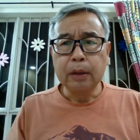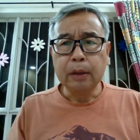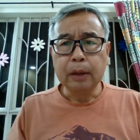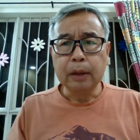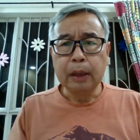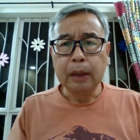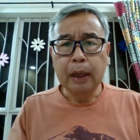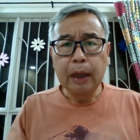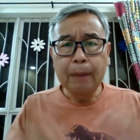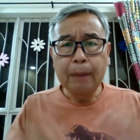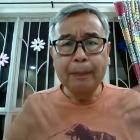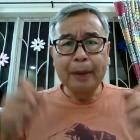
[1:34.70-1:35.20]

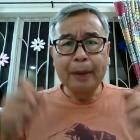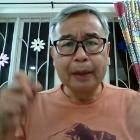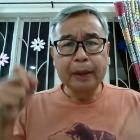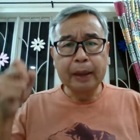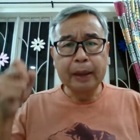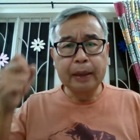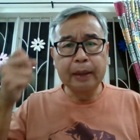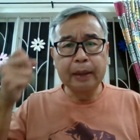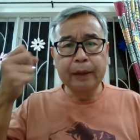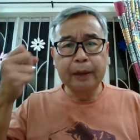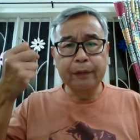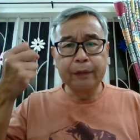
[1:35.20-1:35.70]
car
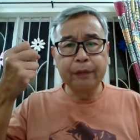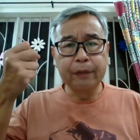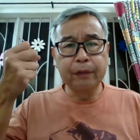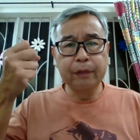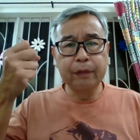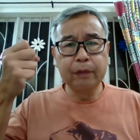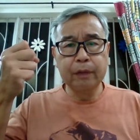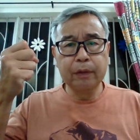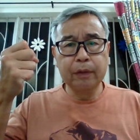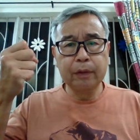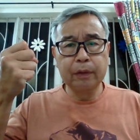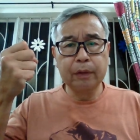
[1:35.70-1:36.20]
mechanics
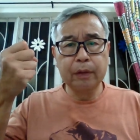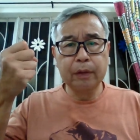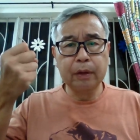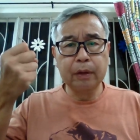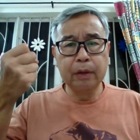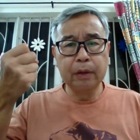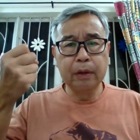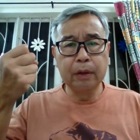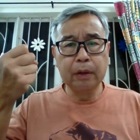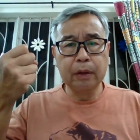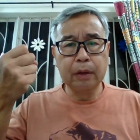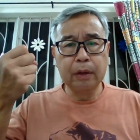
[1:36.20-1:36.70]

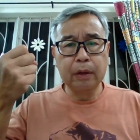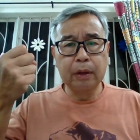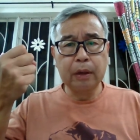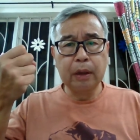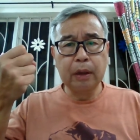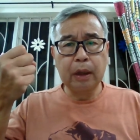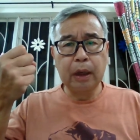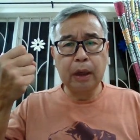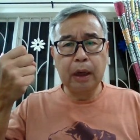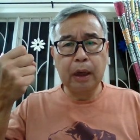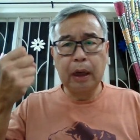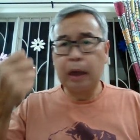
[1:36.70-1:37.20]

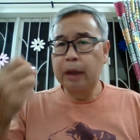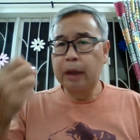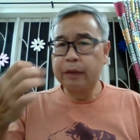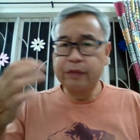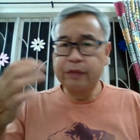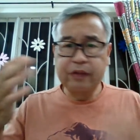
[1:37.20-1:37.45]
are